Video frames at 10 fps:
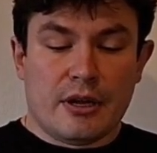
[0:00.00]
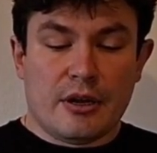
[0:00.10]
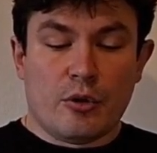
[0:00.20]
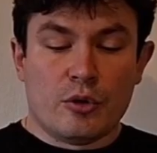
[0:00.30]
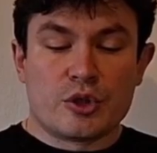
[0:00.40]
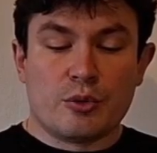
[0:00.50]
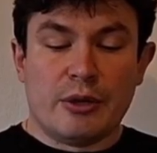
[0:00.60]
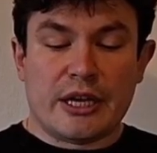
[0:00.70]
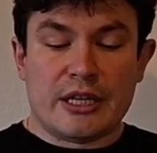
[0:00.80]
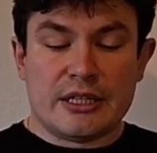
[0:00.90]
Also,
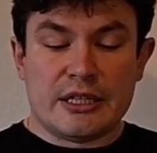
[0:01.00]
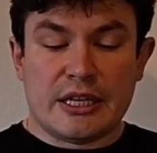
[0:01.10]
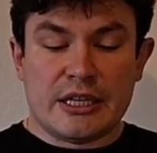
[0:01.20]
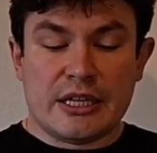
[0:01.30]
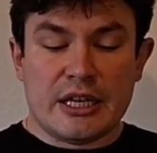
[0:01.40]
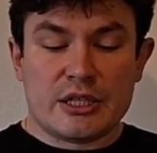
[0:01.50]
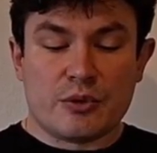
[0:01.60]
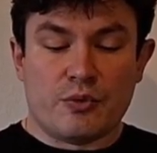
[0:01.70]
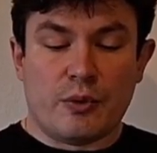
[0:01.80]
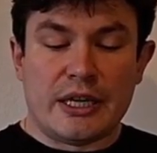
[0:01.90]
black, in case
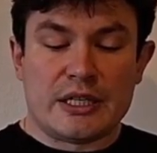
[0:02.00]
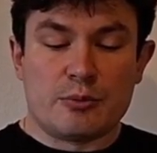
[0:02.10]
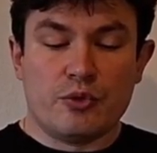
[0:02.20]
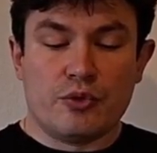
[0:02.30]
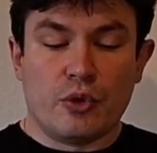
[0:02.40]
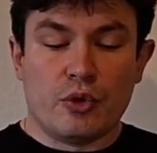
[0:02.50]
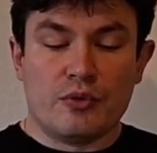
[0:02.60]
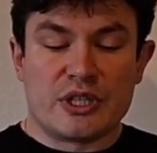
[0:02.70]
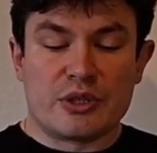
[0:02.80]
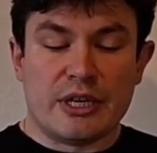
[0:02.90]
of white's move,
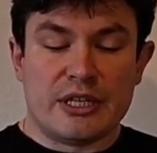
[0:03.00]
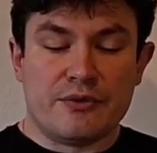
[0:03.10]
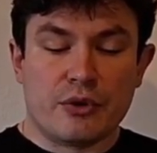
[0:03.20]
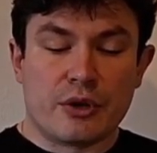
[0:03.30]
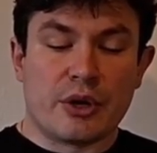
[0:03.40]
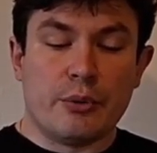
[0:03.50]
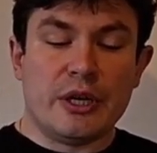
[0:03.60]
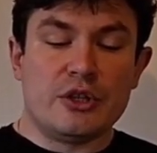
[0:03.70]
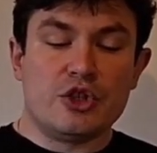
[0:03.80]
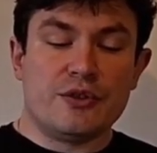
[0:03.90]
always ready for
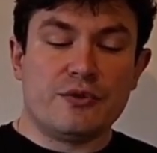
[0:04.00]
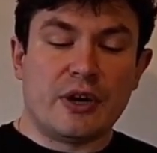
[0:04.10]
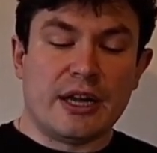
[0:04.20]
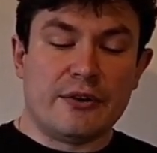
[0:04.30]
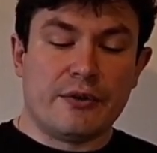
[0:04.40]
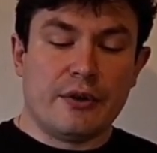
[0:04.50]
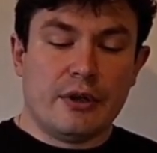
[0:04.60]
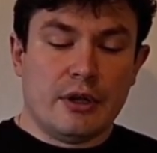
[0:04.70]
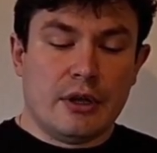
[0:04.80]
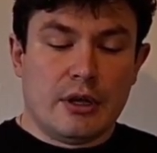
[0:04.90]
queen g5.
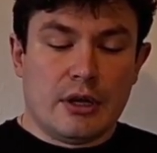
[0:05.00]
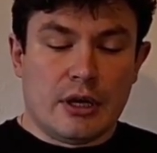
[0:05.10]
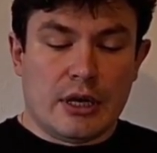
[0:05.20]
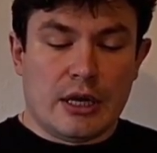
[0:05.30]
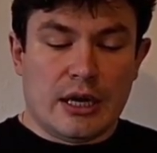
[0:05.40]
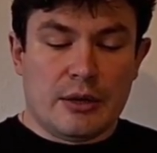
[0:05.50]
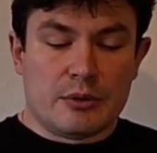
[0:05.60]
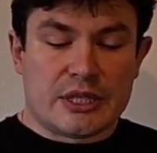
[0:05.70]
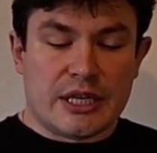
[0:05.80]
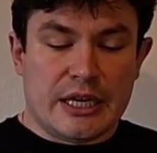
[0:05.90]
I would
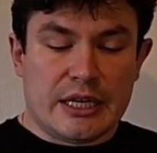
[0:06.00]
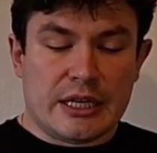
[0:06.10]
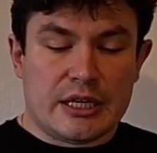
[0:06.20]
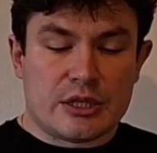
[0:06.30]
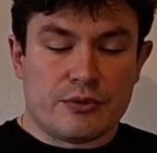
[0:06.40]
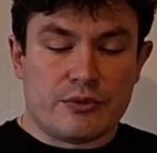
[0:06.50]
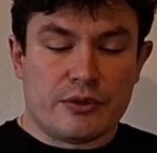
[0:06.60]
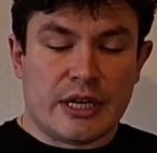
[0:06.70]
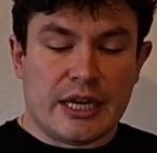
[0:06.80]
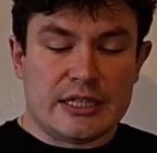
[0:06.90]
say in case of
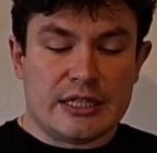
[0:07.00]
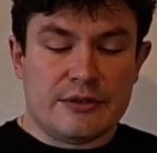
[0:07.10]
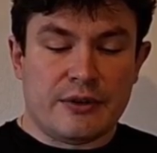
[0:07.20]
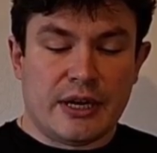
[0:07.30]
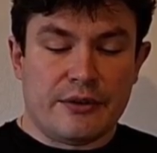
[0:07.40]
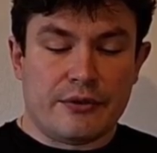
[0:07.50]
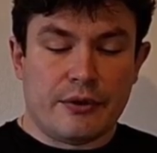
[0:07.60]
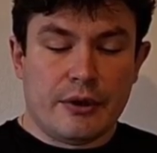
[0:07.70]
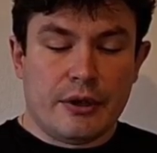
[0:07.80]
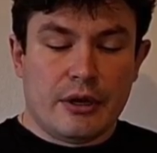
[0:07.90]
knight e5,
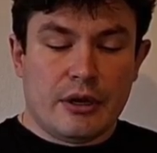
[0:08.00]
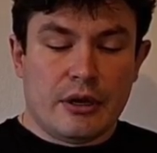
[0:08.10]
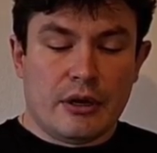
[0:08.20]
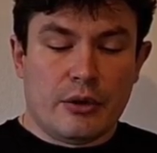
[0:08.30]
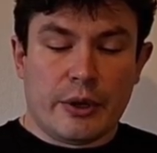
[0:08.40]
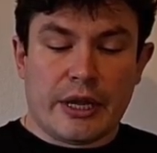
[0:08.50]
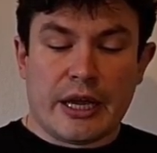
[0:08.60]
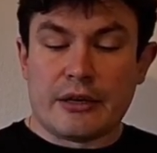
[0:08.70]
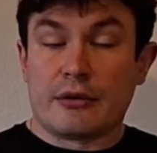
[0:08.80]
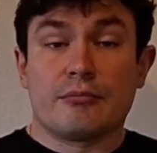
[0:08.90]
we
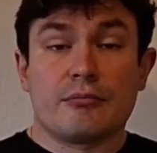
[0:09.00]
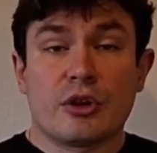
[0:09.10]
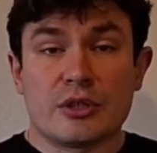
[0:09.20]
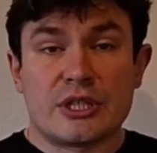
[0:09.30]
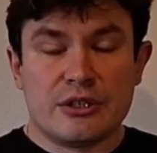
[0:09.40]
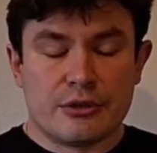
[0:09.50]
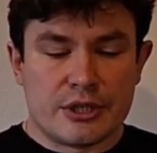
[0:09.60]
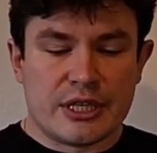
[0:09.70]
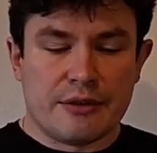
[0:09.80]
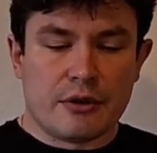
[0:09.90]
can consider
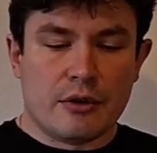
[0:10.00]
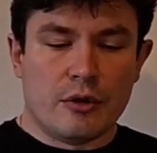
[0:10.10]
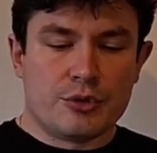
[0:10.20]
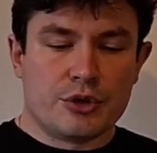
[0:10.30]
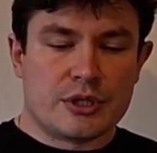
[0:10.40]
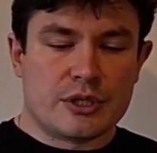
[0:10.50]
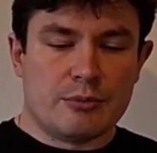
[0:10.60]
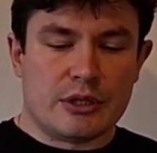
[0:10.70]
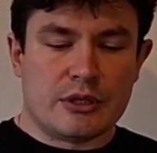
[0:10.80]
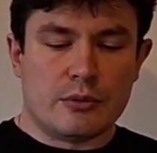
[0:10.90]
several options,
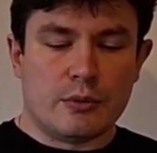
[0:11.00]
but